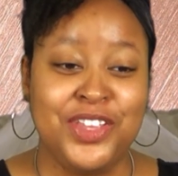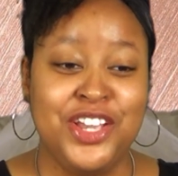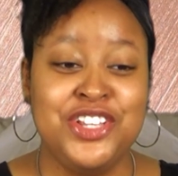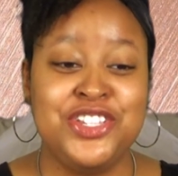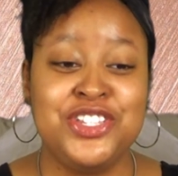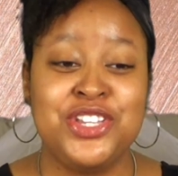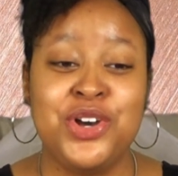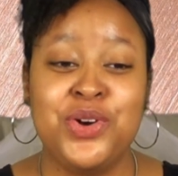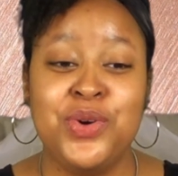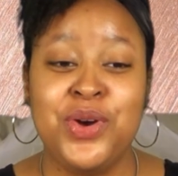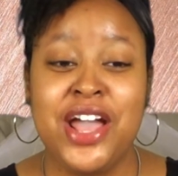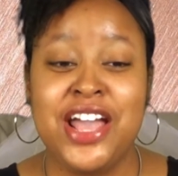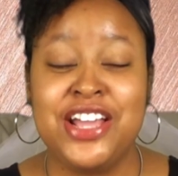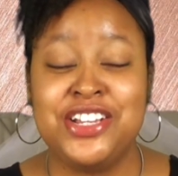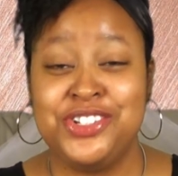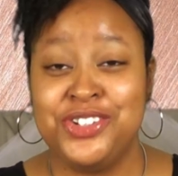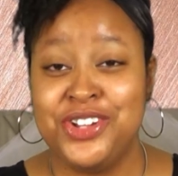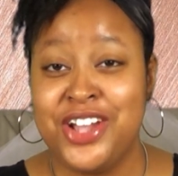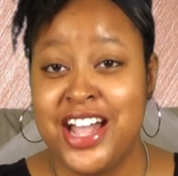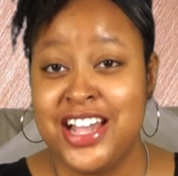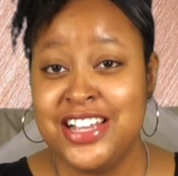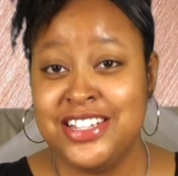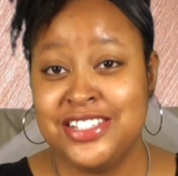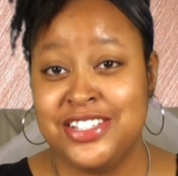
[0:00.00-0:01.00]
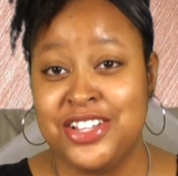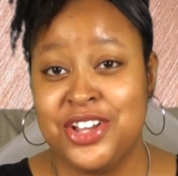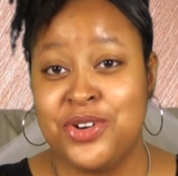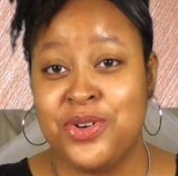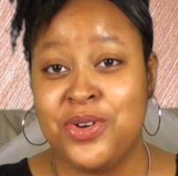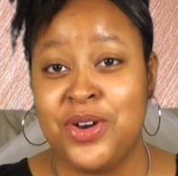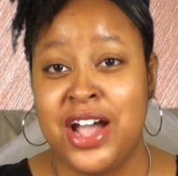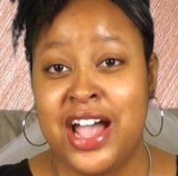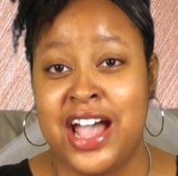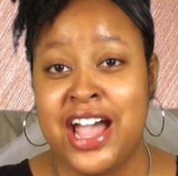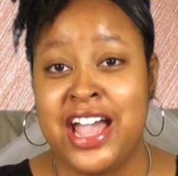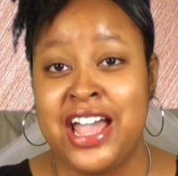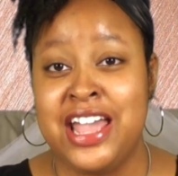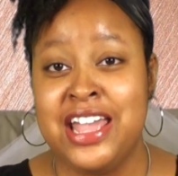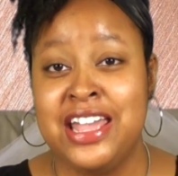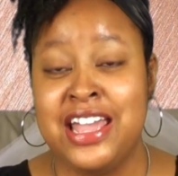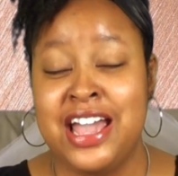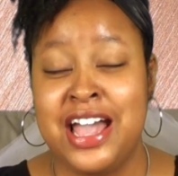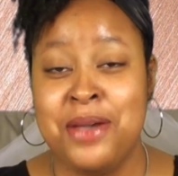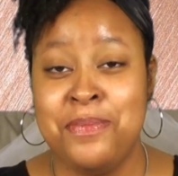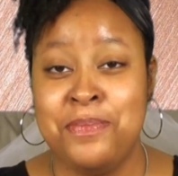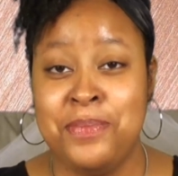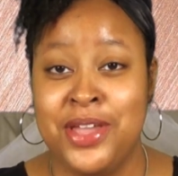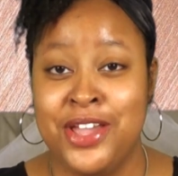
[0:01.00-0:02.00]
So as you guys know, I
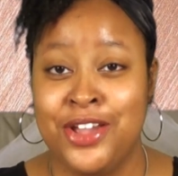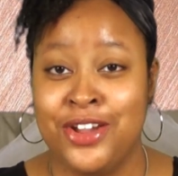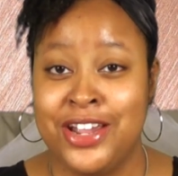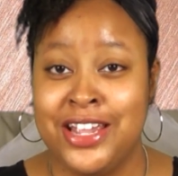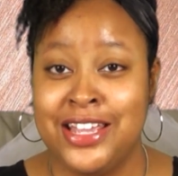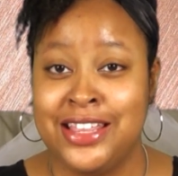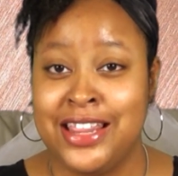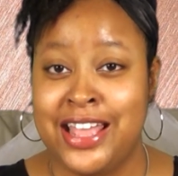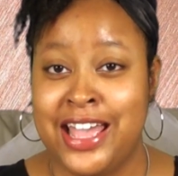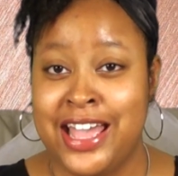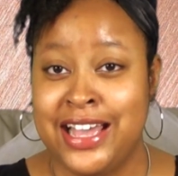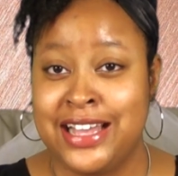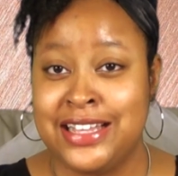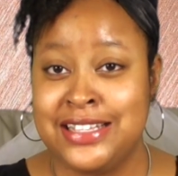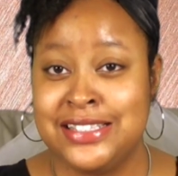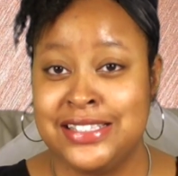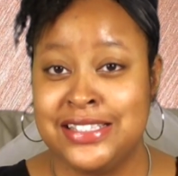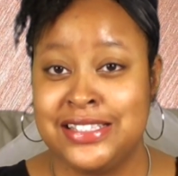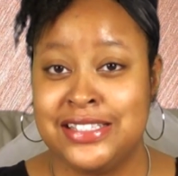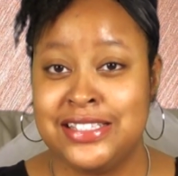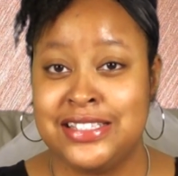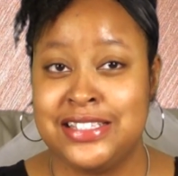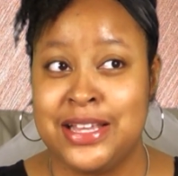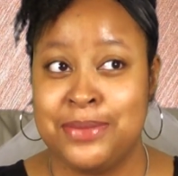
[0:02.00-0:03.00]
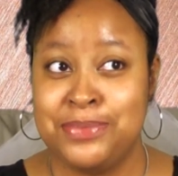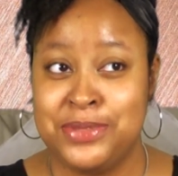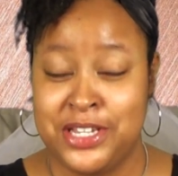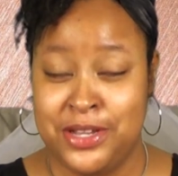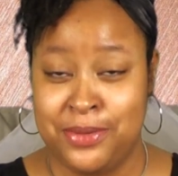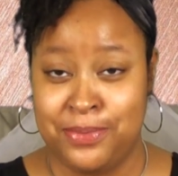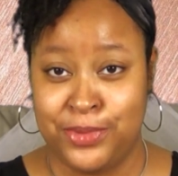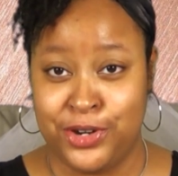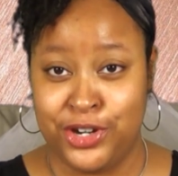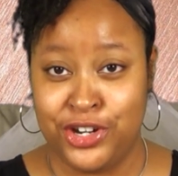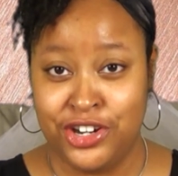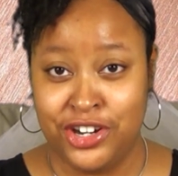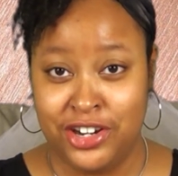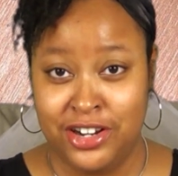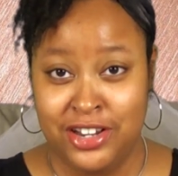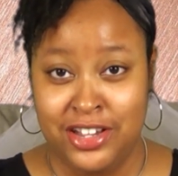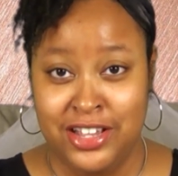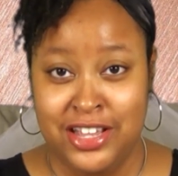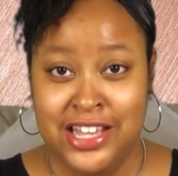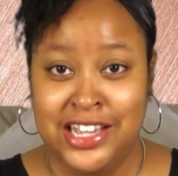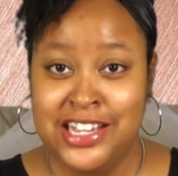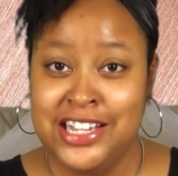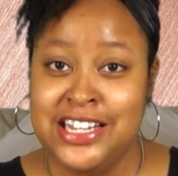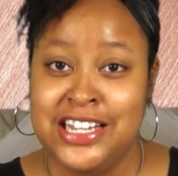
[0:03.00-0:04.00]
got married last September,
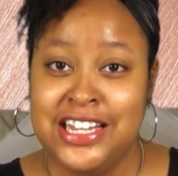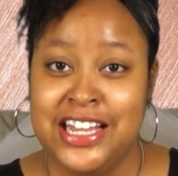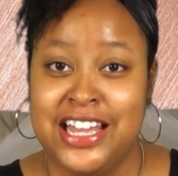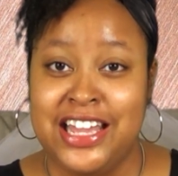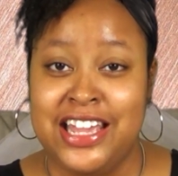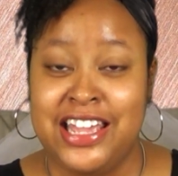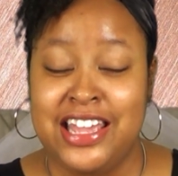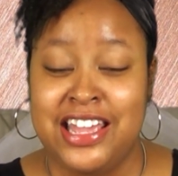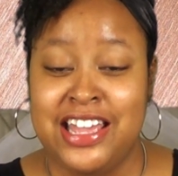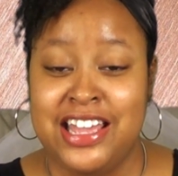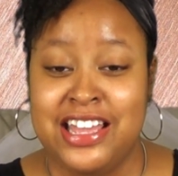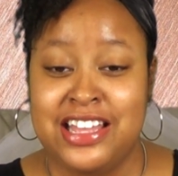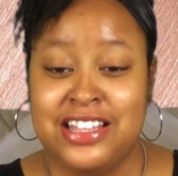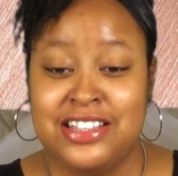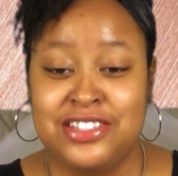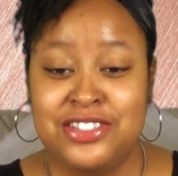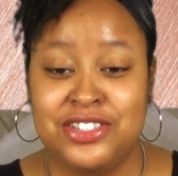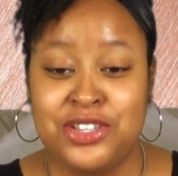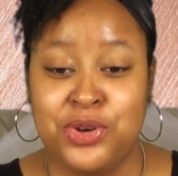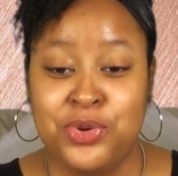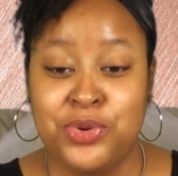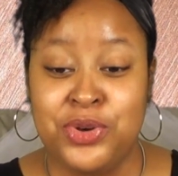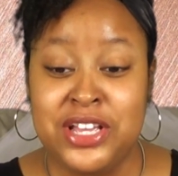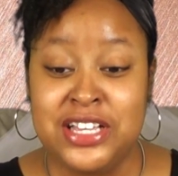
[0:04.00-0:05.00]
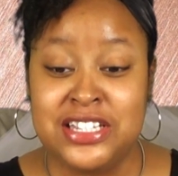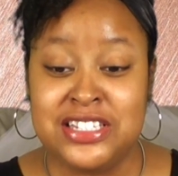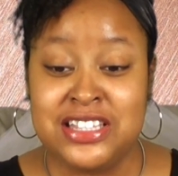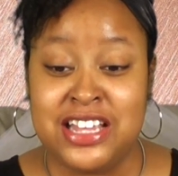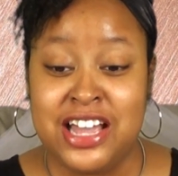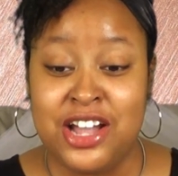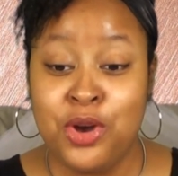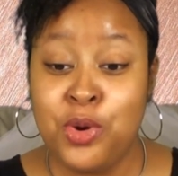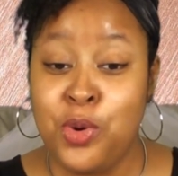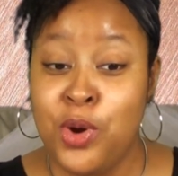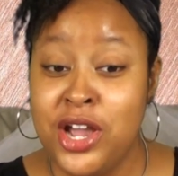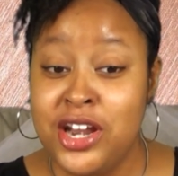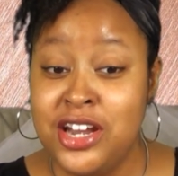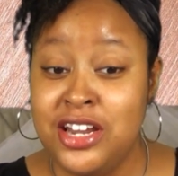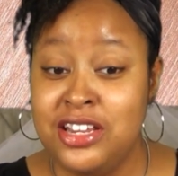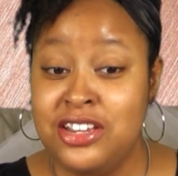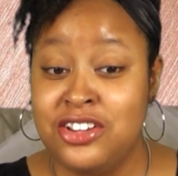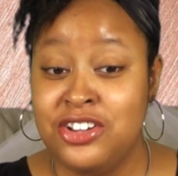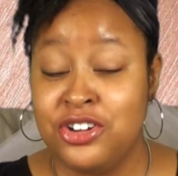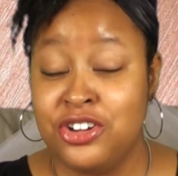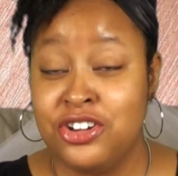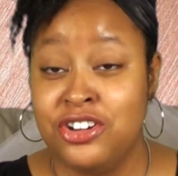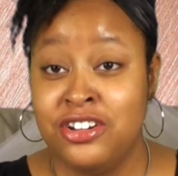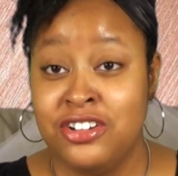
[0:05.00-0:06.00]
and so it's not quite a
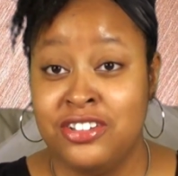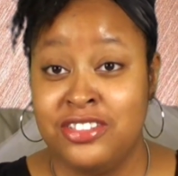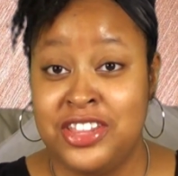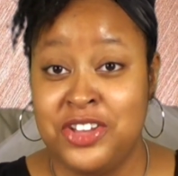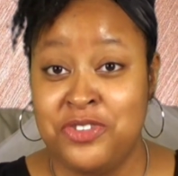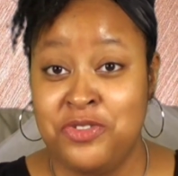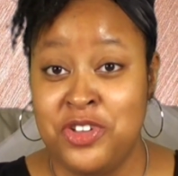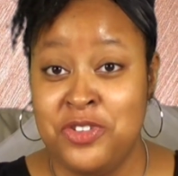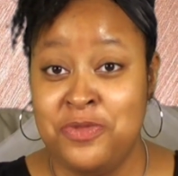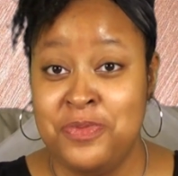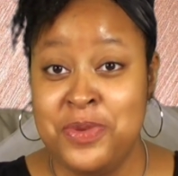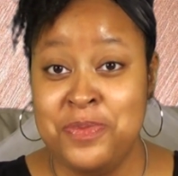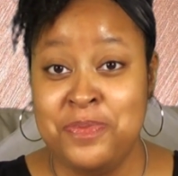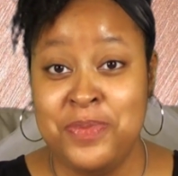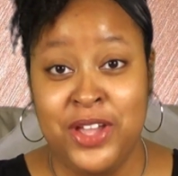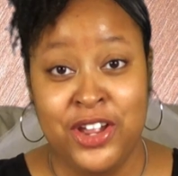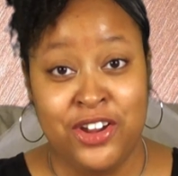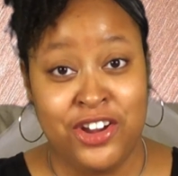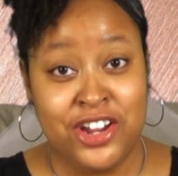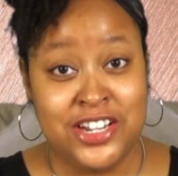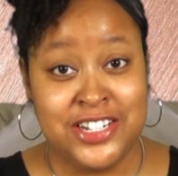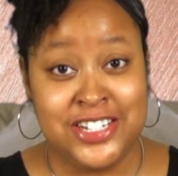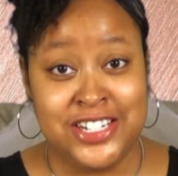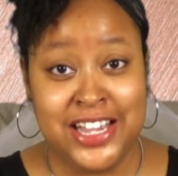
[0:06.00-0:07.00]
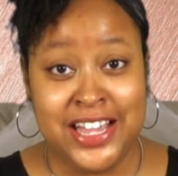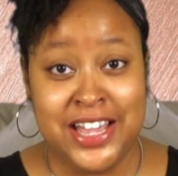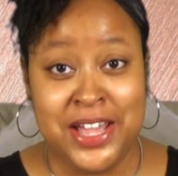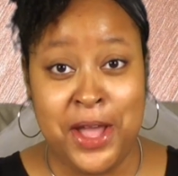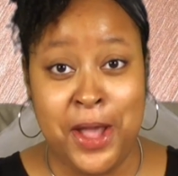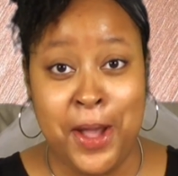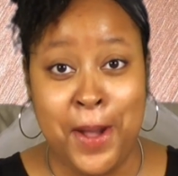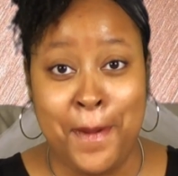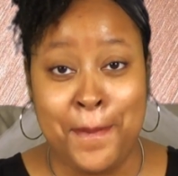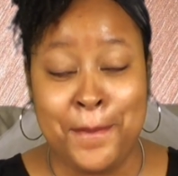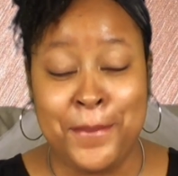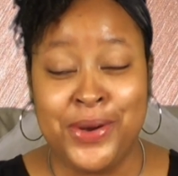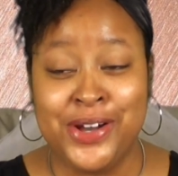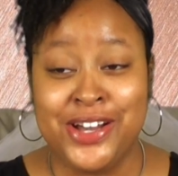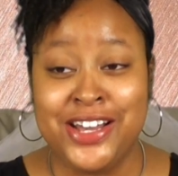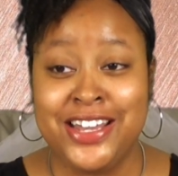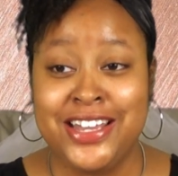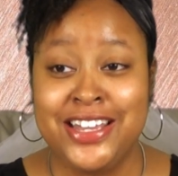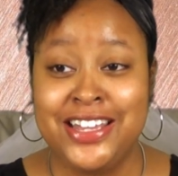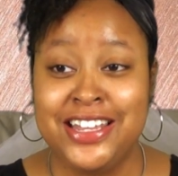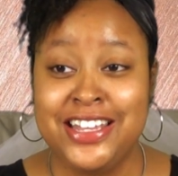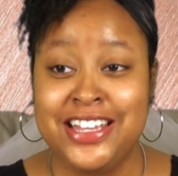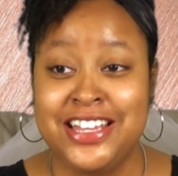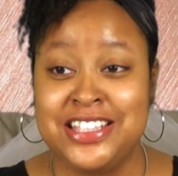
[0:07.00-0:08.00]
year that we've been married yet,
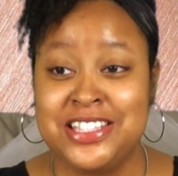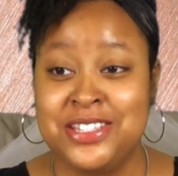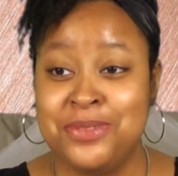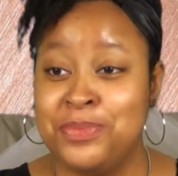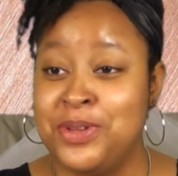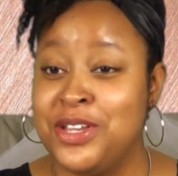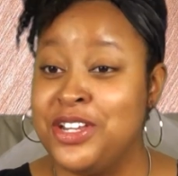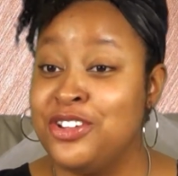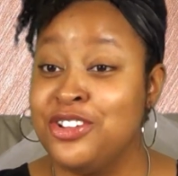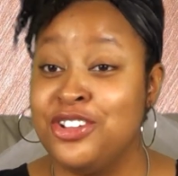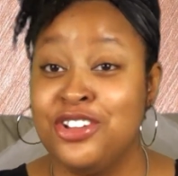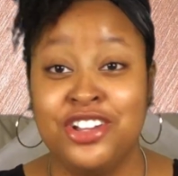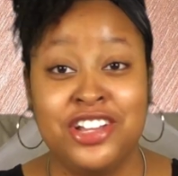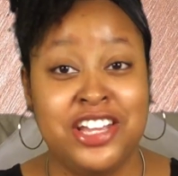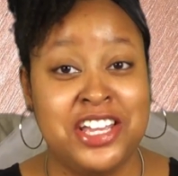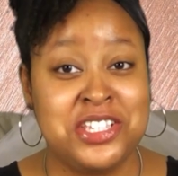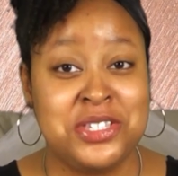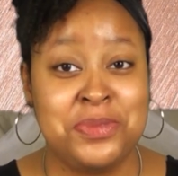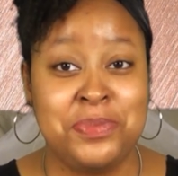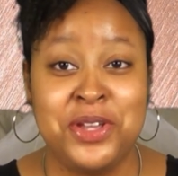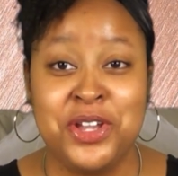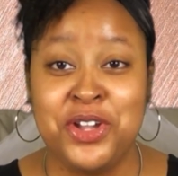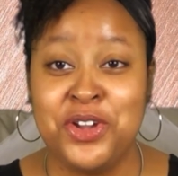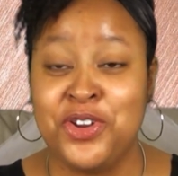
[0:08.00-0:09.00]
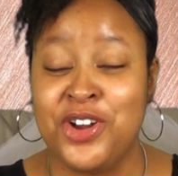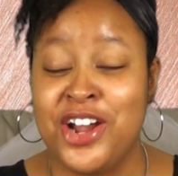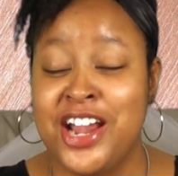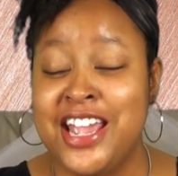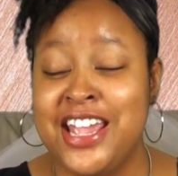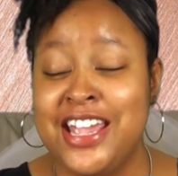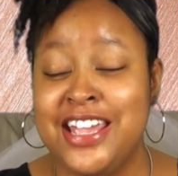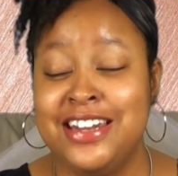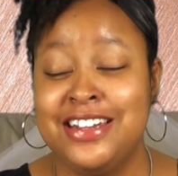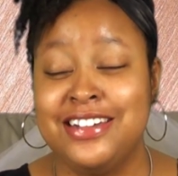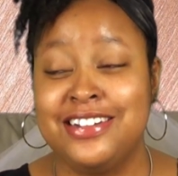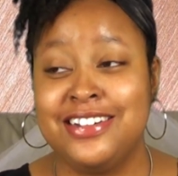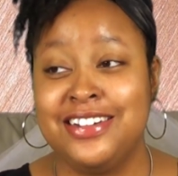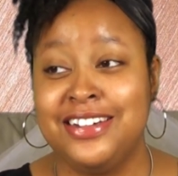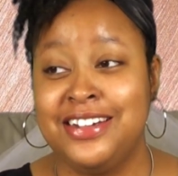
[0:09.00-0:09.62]
but it's been great.